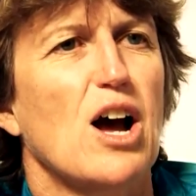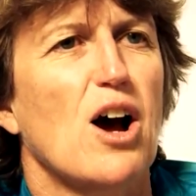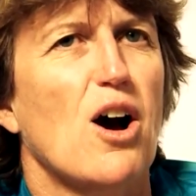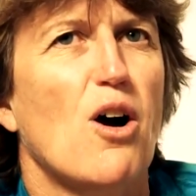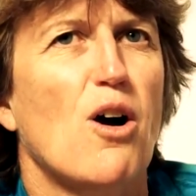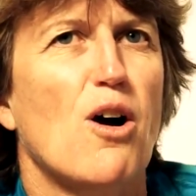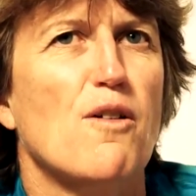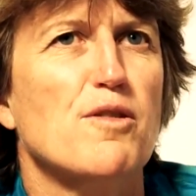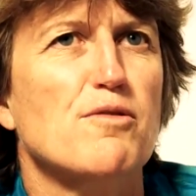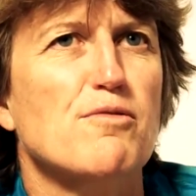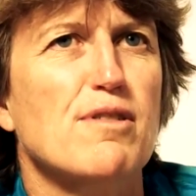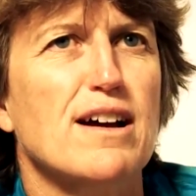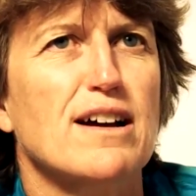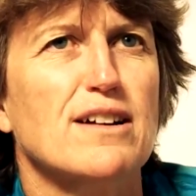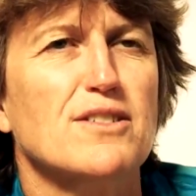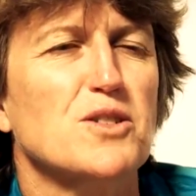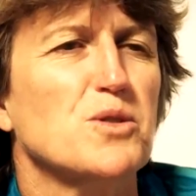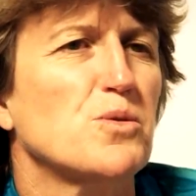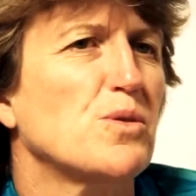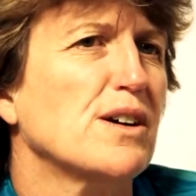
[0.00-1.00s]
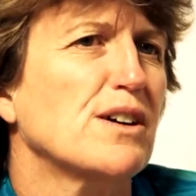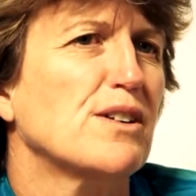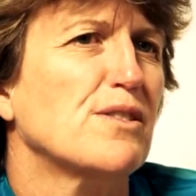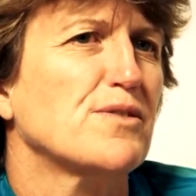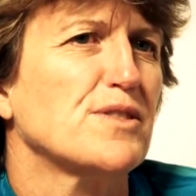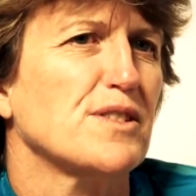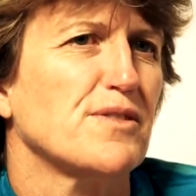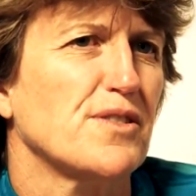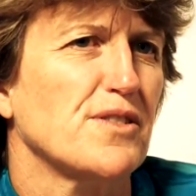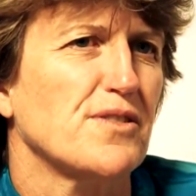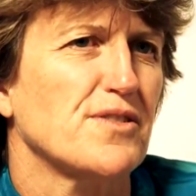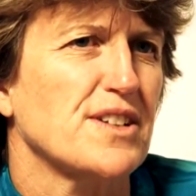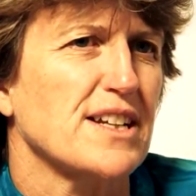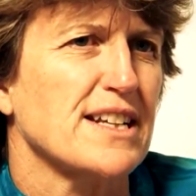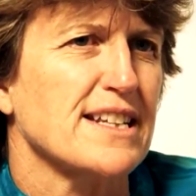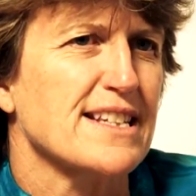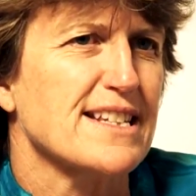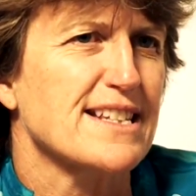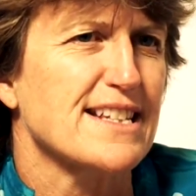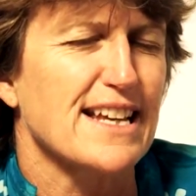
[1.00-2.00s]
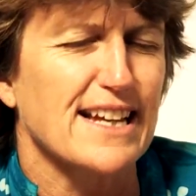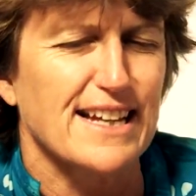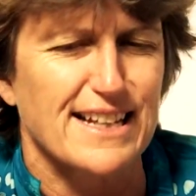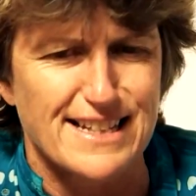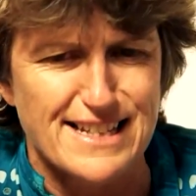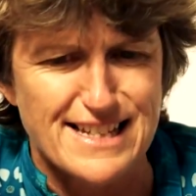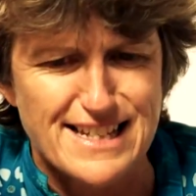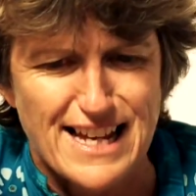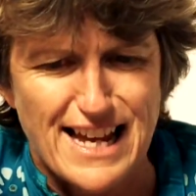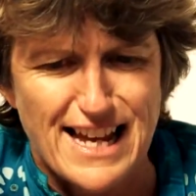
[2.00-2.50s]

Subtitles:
of around 12 to 15 seconds.